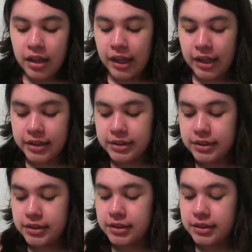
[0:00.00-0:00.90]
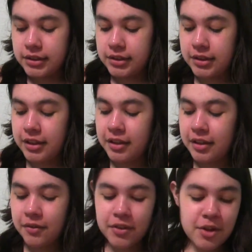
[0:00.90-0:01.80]
And
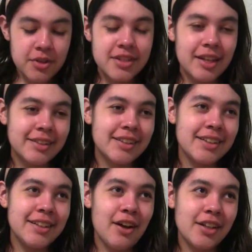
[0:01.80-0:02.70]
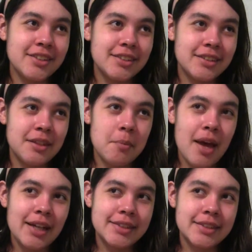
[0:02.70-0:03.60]
even though it's technically not the
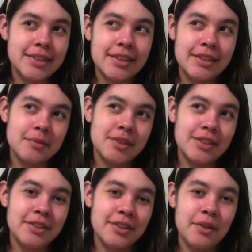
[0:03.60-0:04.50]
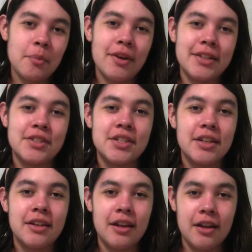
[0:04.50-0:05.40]
mask, I'm still gonna do the brush.
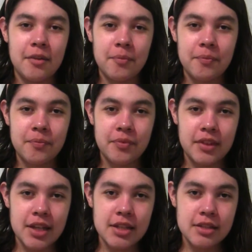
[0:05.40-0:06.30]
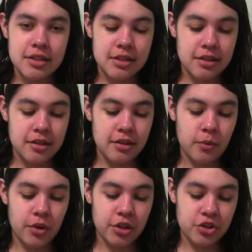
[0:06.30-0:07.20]
This
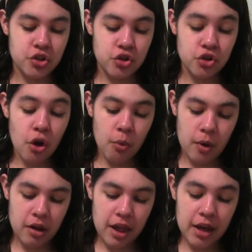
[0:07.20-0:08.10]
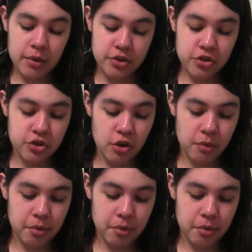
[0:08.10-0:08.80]
worked so well. I was so